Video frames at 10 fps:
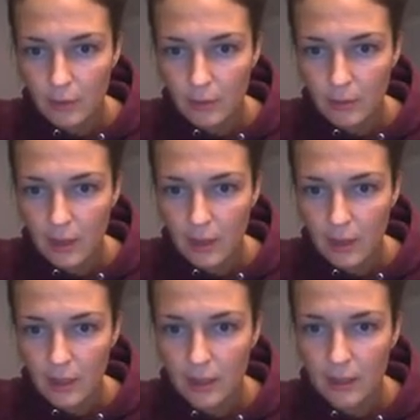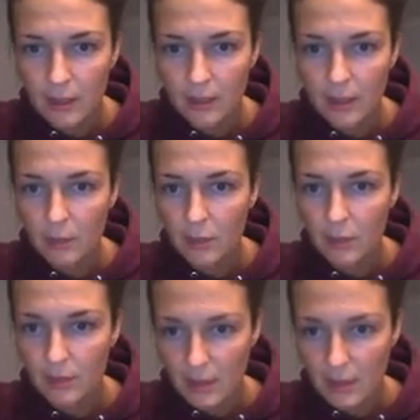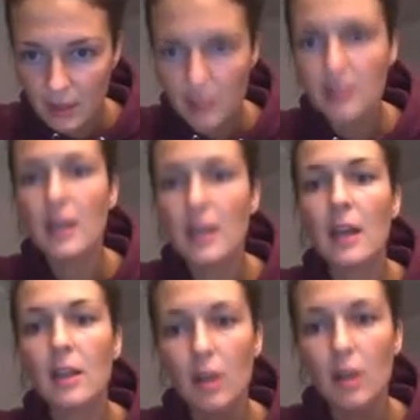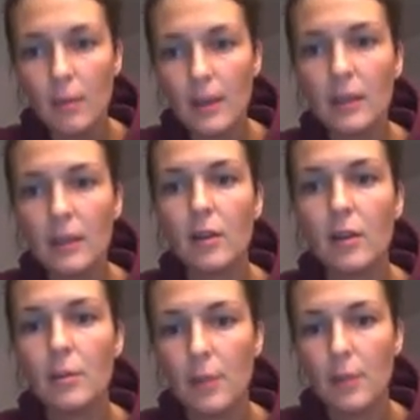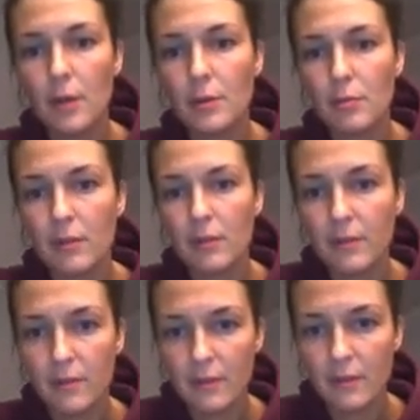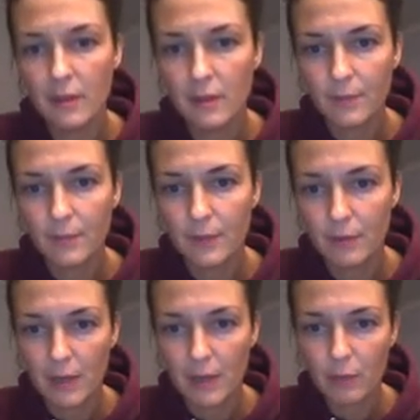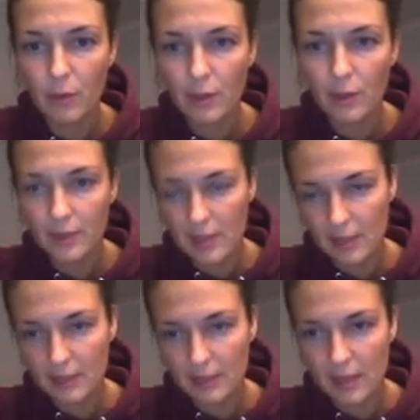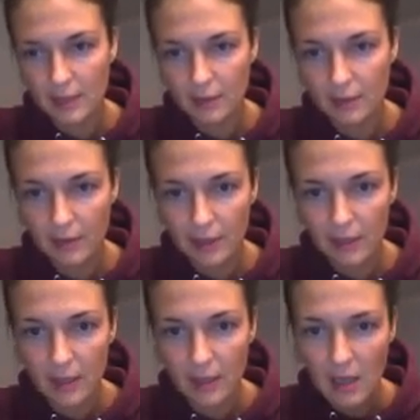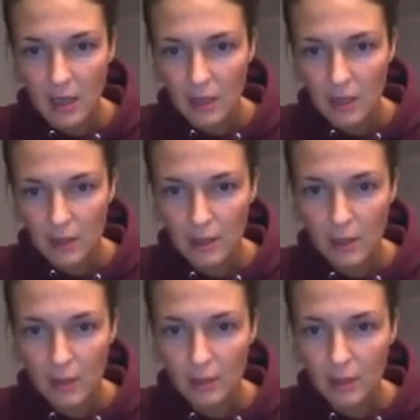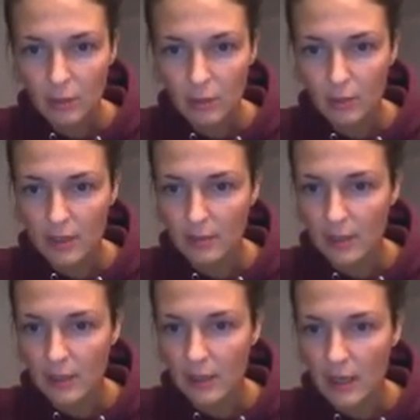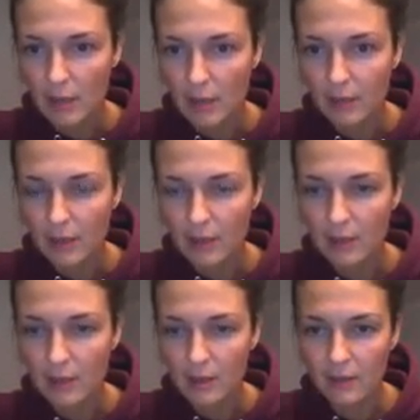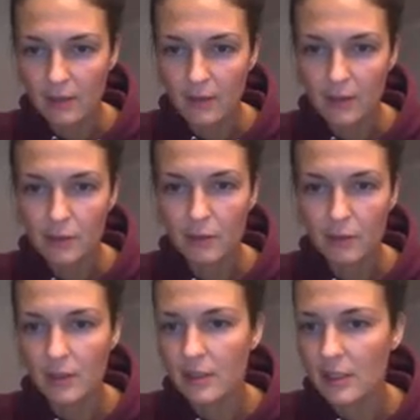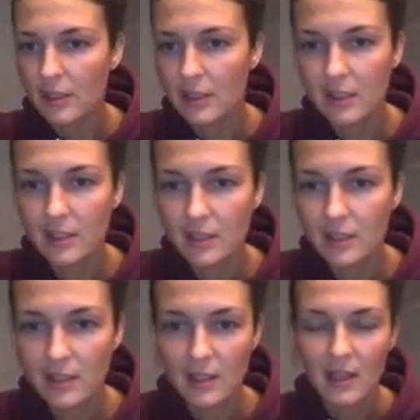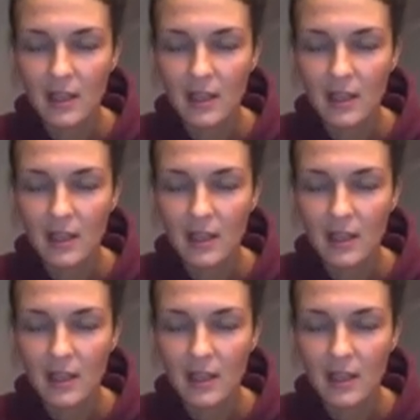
reply inbox messages and comment on posts with the right words. That's correct. No need to waste money hiring virtual assistants.